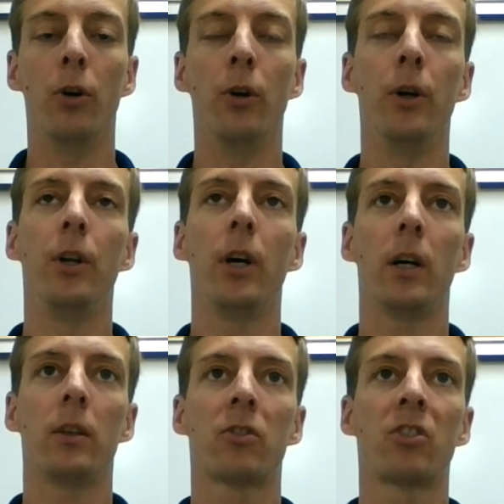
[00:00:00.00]

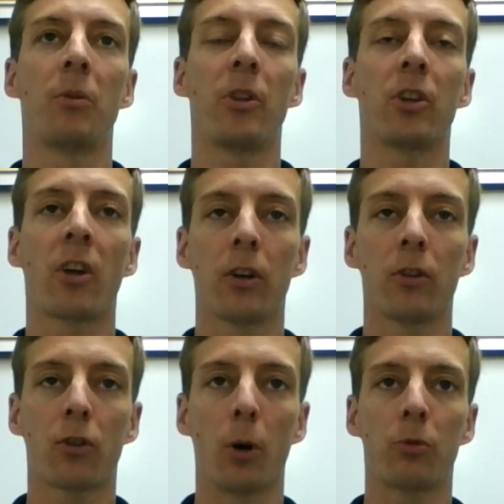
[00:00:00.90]
could some of the
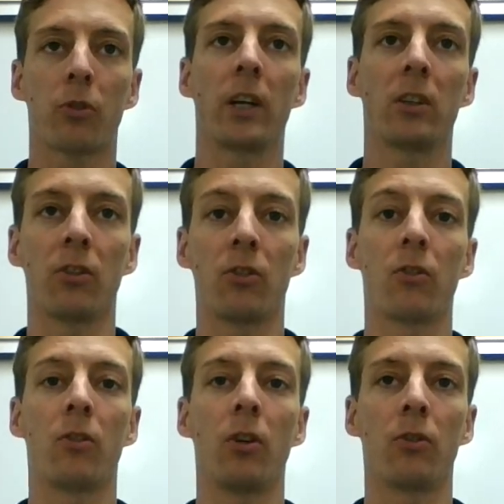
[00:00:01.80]
telescopes like
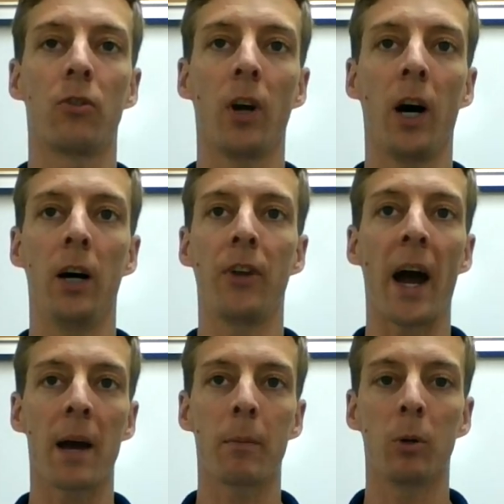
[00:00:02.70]
does does
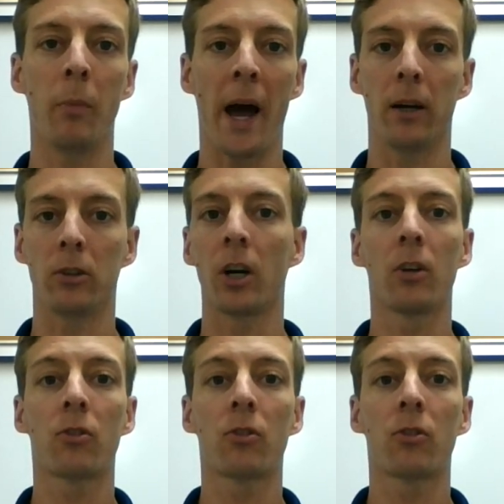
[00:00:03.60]
uh, diameter matter?